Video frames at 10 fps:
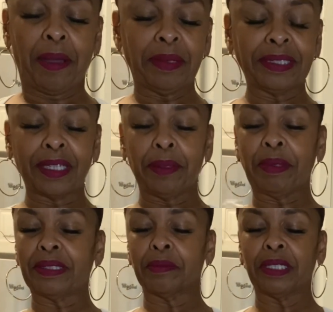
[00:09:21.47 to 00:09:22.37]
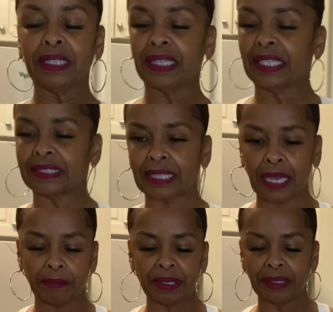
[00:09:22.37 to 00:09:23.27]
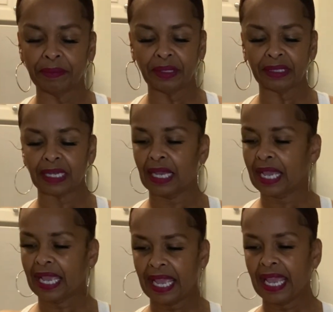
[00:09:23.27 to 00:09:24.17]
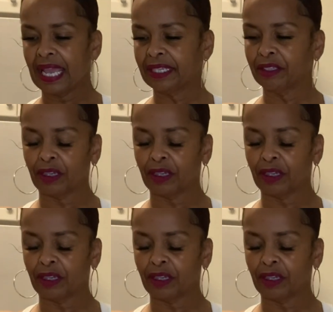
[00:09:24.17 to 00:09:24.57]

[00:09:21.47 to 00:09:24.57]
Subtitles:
It's gonna be some good things coming ahead.